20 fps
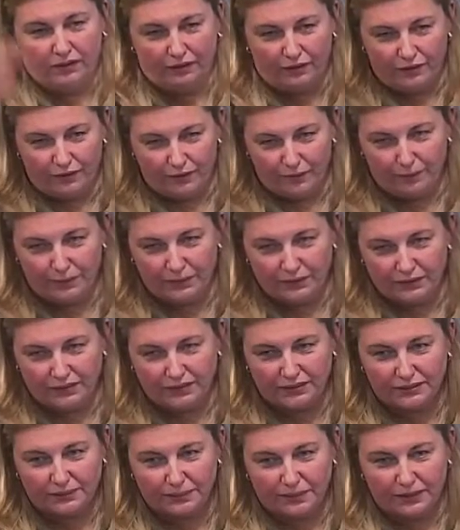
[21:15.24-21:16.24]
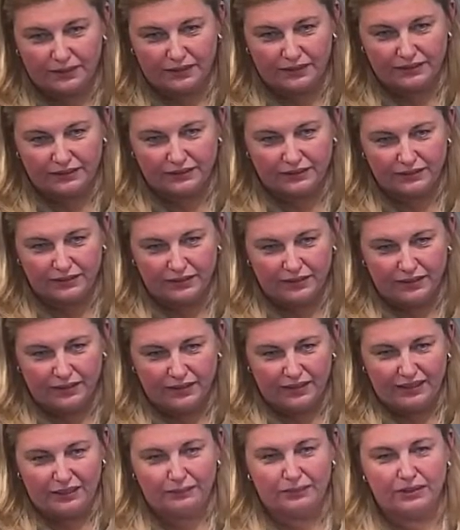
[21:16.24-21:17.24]
up into space,
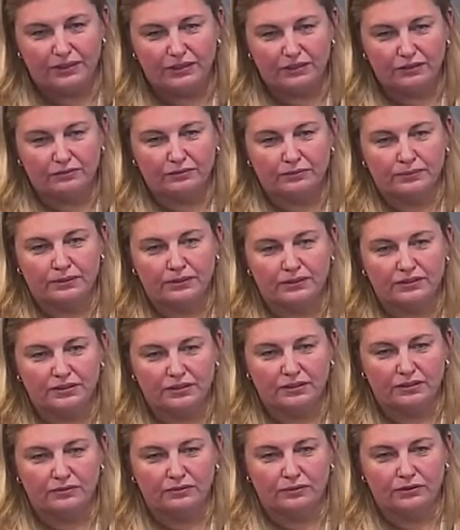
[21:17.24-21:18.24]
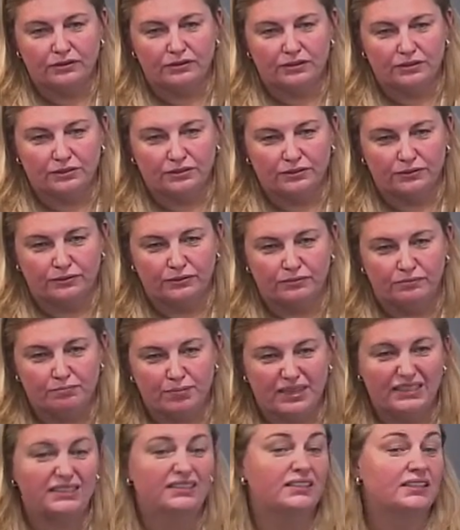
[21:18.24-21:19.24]
how many governments are going to want to
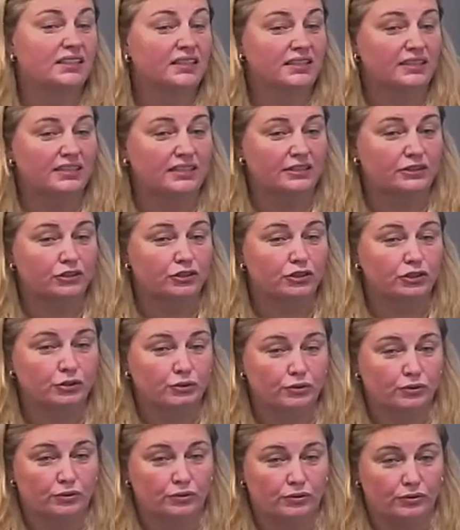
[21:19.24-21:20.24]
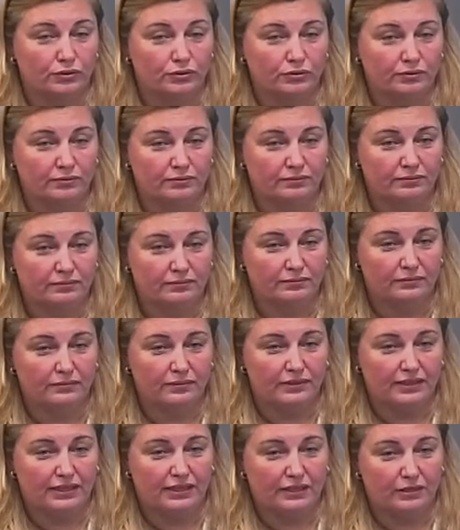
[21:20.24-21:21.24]
basically insure
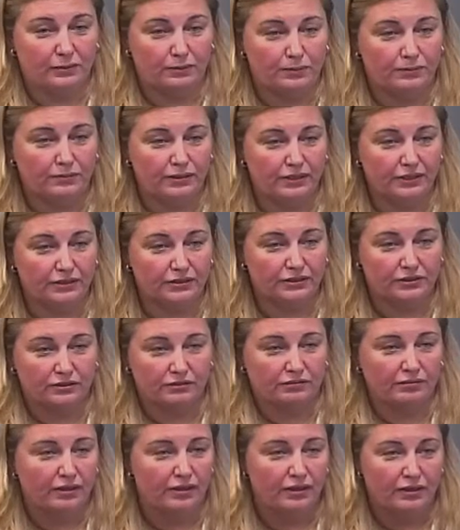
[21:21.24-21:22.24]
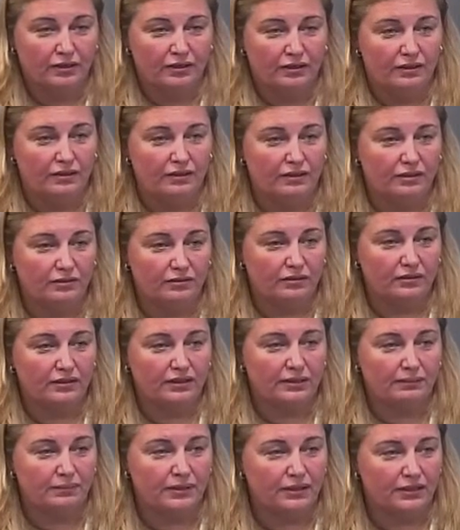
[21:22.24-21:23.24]
that operation? There aren't
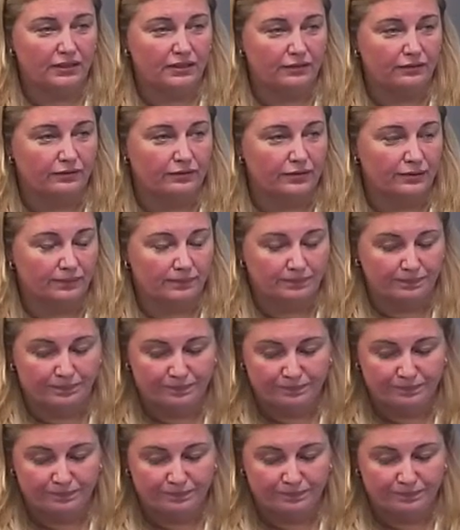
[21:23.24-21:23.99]
that many of them.